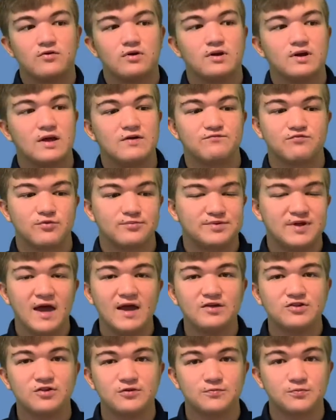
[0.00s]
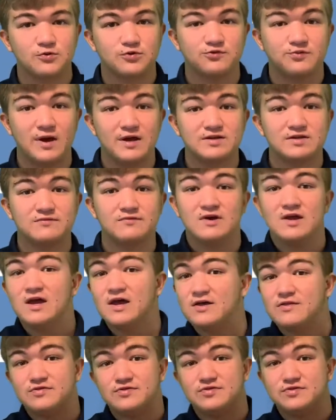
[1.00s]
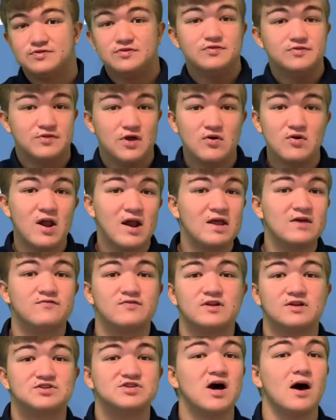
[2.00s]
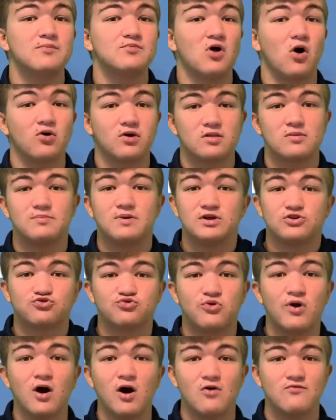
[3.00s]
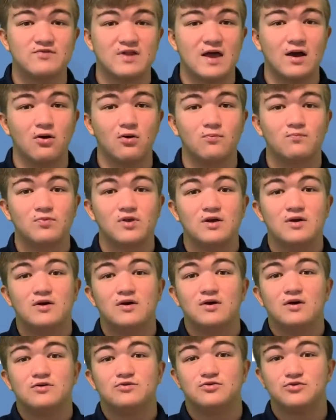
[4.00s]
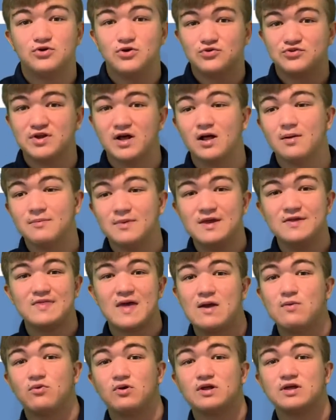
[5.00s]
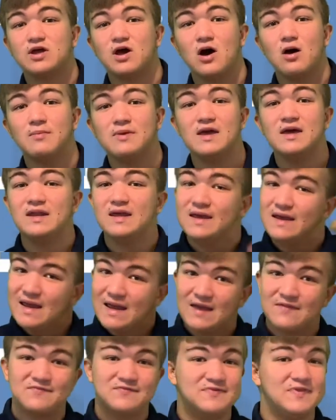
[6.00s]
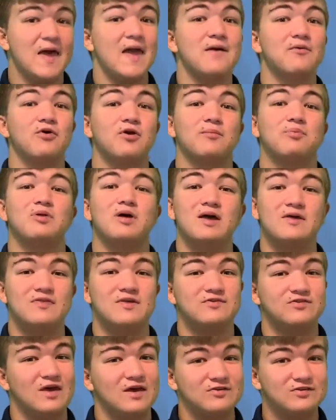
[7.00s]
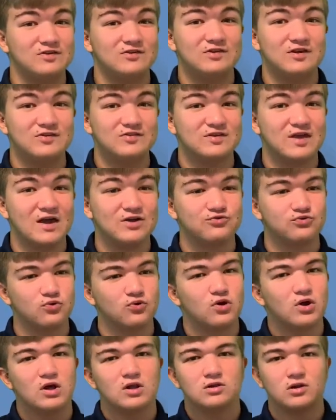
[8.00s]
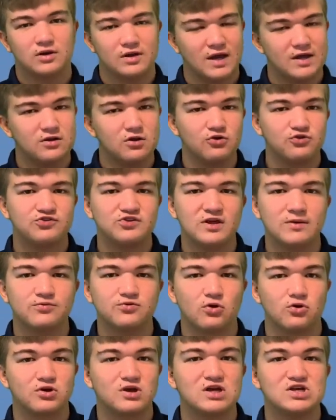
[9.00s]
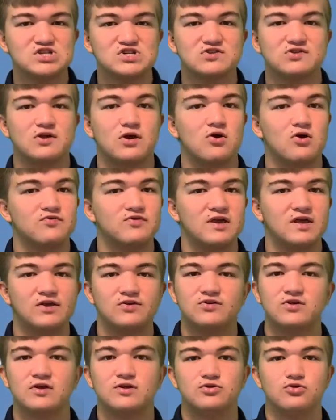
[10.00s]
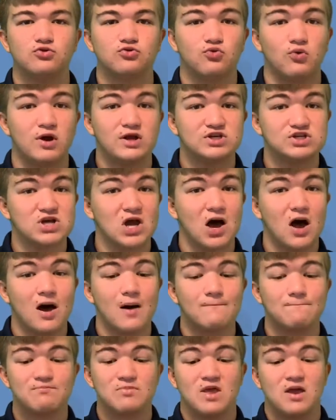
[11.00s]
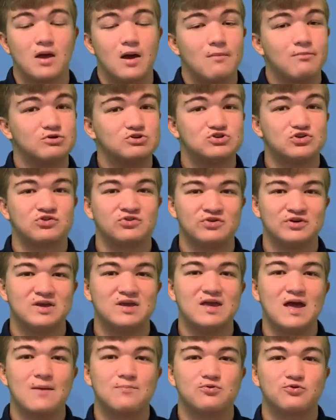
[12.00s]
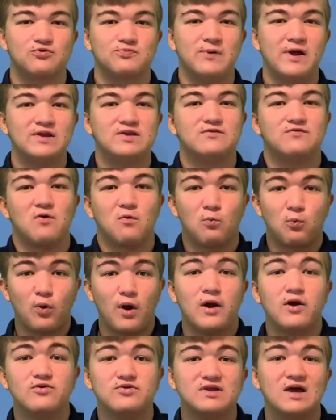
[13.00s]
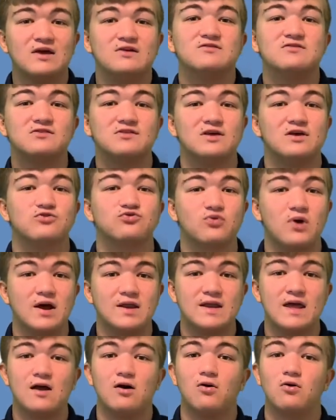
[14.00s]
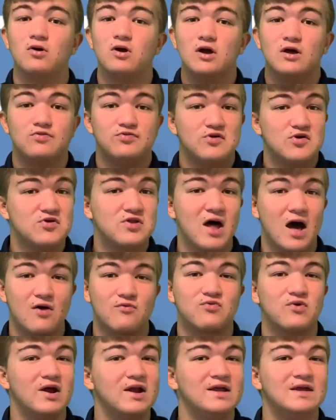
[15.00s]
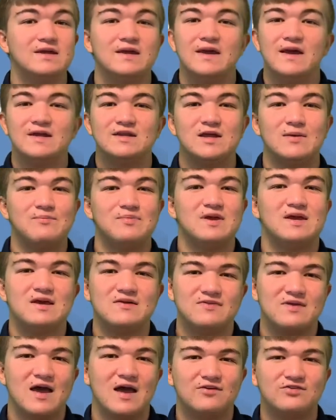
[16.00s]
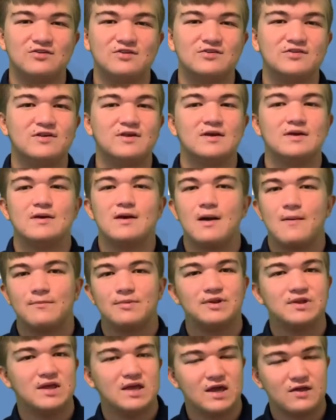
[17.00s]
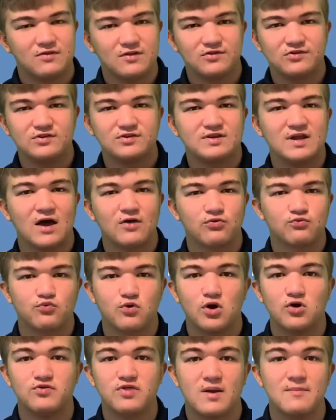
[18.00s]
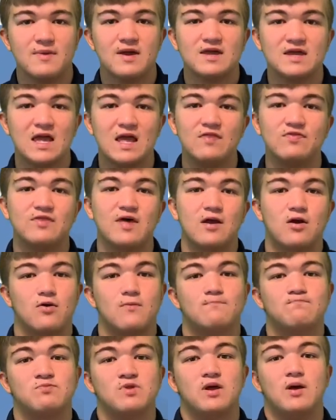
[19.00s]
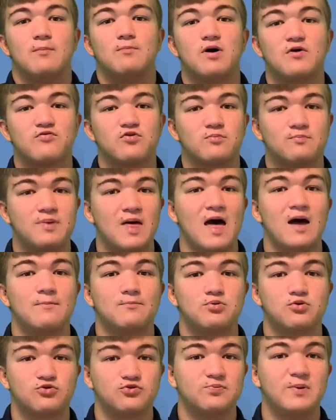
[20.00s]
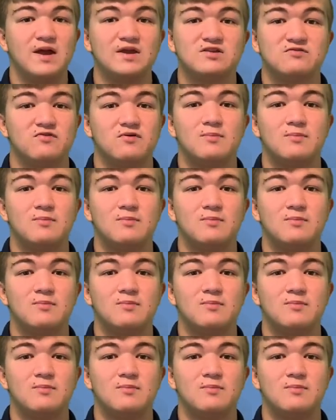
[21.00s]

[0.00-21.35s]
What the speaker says: And from Texas' perspective, they're not even the top dog in the Big 12 now. So you're telling me they want to come in and they want to play this SEC schedule? Look, I know Steve Sarkisian's there. I think he's going to do a great job. But just looking at perspective of where Texas is right now, they're not ready to be in the SEC. But again, this is down the road. They may get there. But from that perspective, it